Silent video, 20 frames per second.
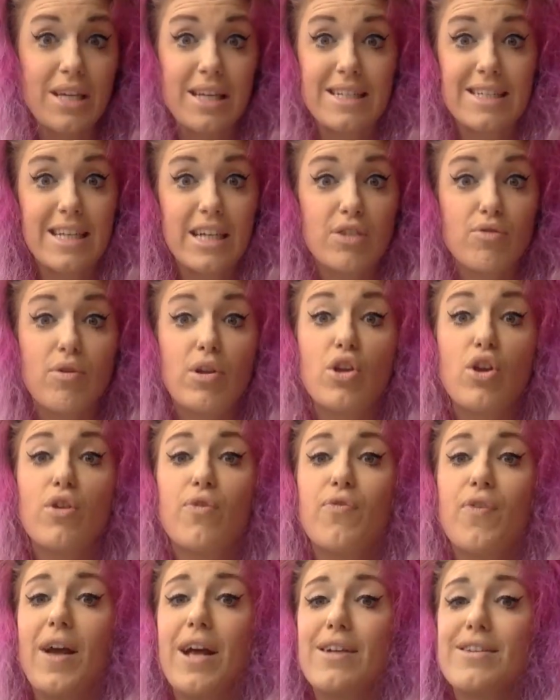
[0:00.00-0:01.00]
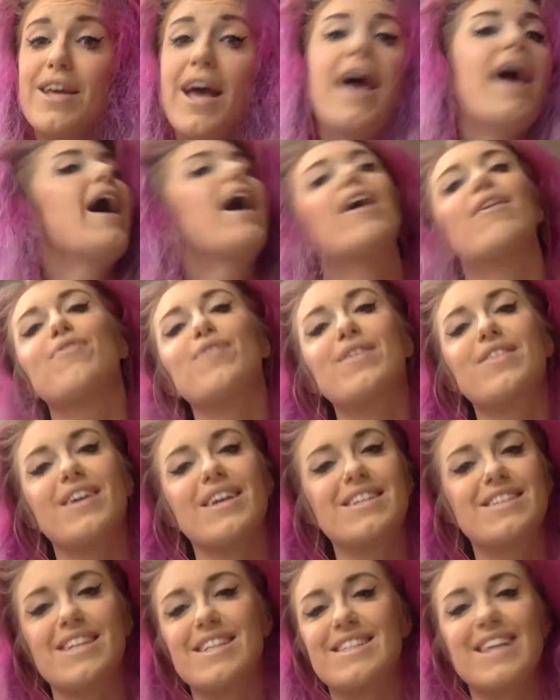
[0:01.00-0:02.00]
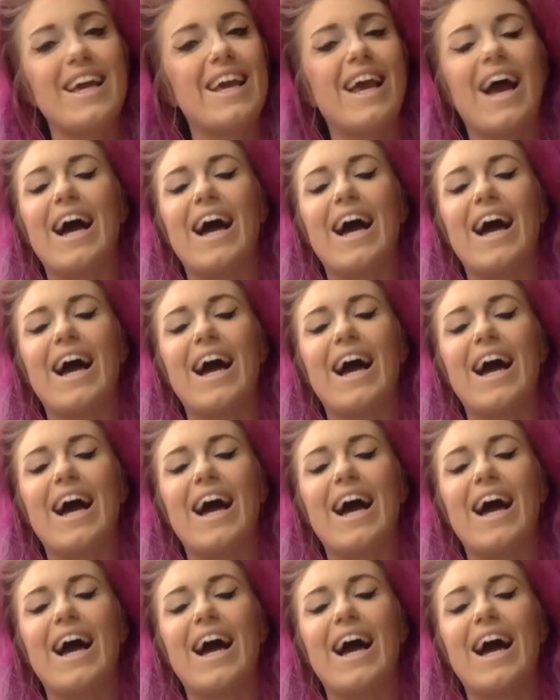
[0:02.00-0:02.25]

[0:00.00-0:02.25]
considering you'd failed everything today.